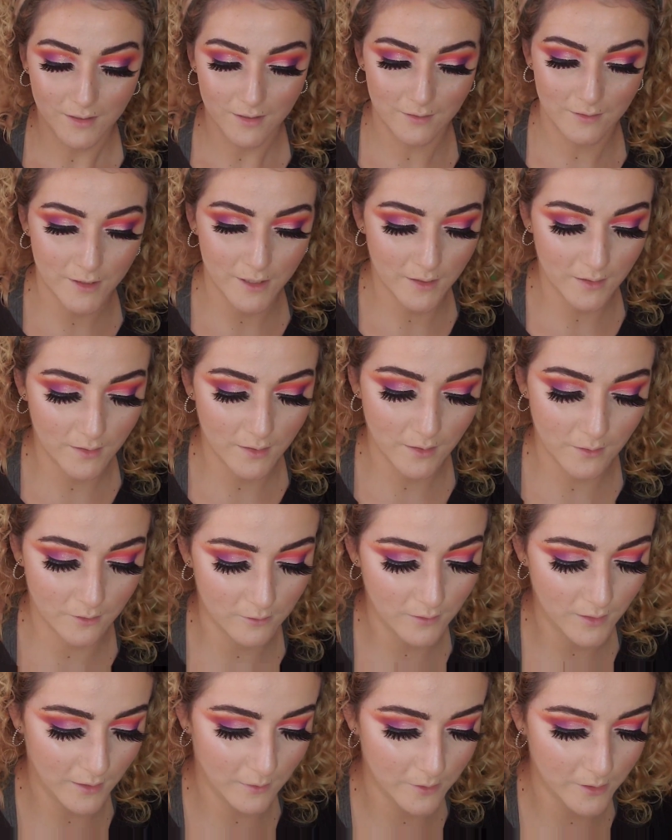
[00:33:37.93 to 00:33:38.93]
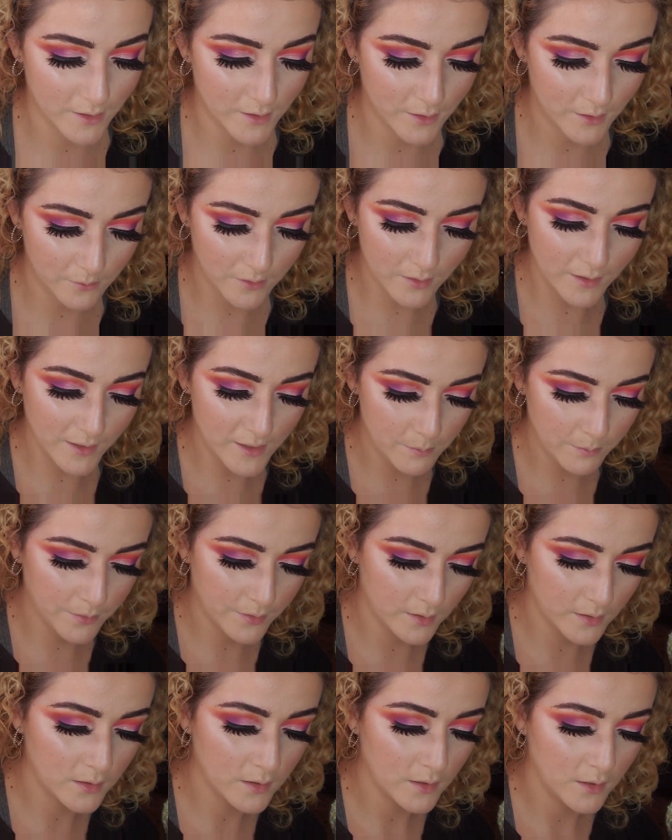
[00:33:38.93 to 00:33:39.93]
Alright, so now we're gonna do a lip.
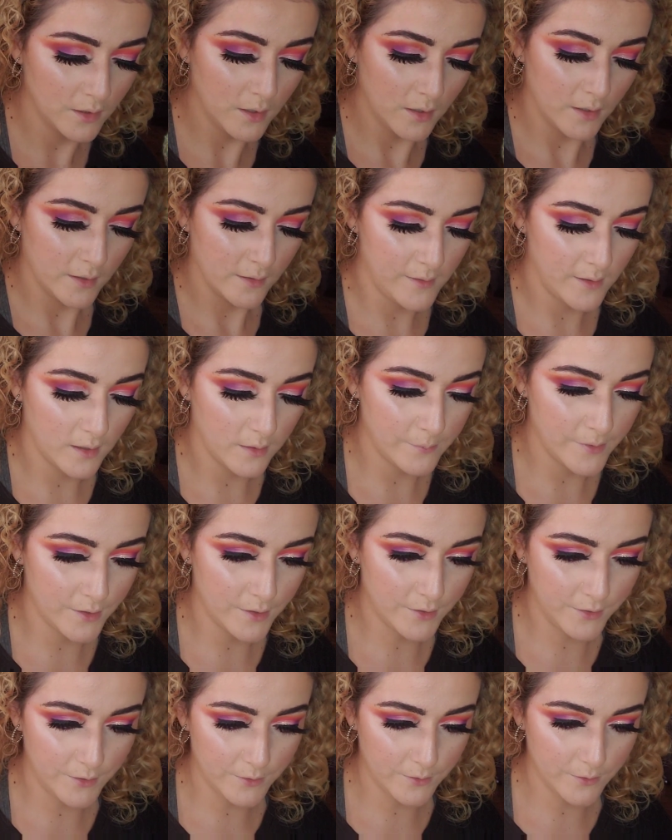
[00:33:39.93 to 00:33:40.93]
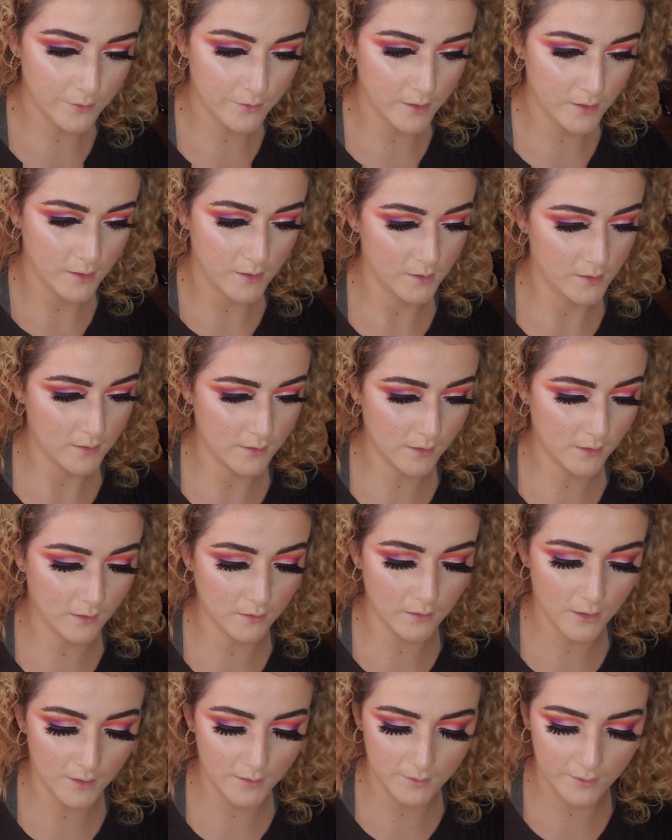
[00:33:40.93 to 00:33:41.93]
I think I'm gonna do a
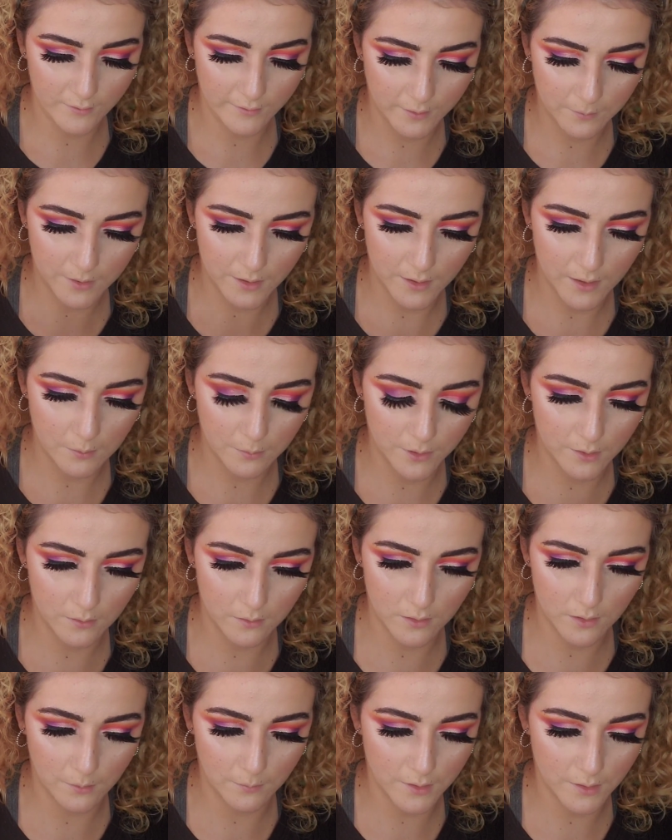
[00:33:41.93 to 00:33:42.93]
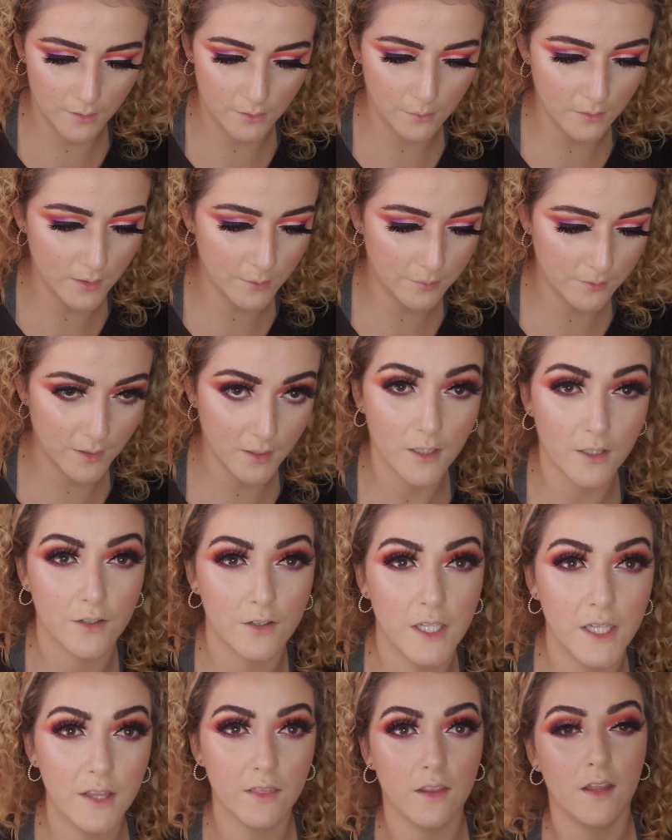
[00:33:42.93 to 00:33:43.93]
glossy lip today, but I'm gonna do a lipstick
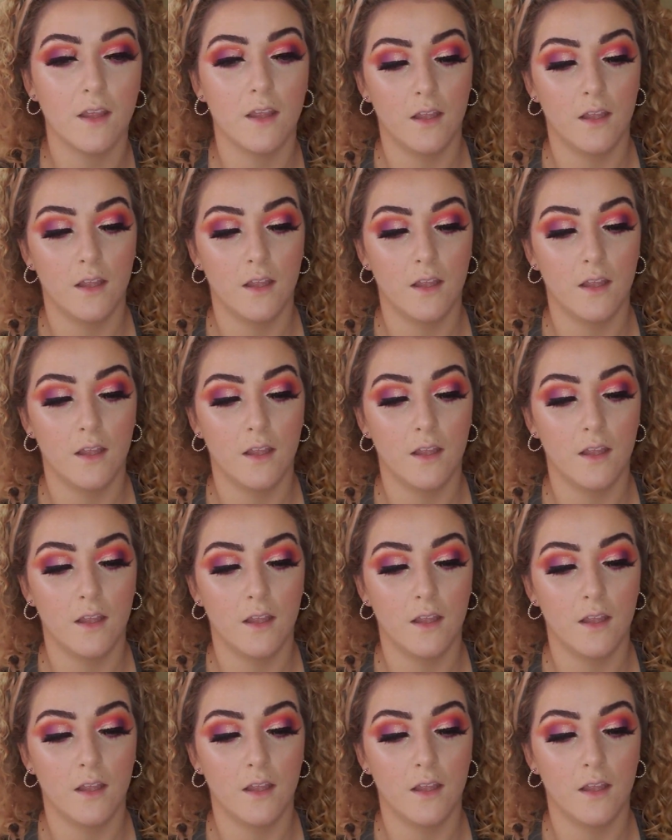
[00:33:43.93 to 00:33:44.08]
underneath.